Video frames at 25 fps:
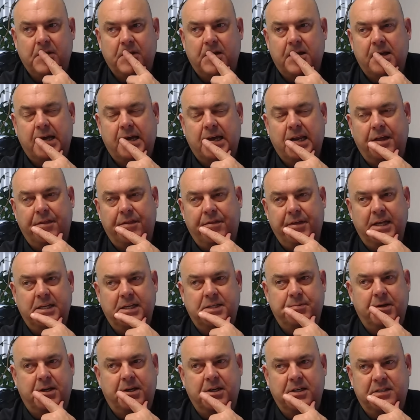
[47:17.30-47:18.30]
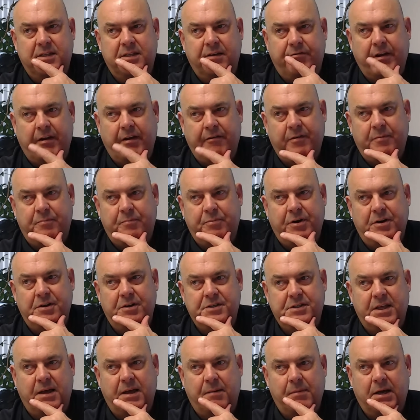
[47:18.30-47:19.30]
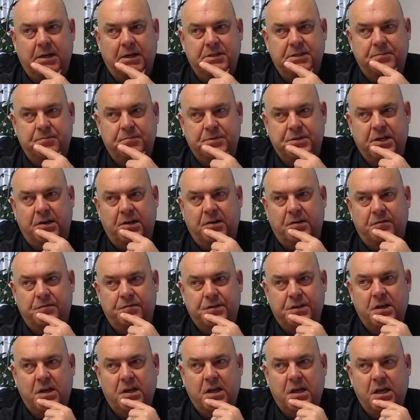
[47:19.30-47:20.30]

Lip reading: And I think it's because they've never produced that much themselves.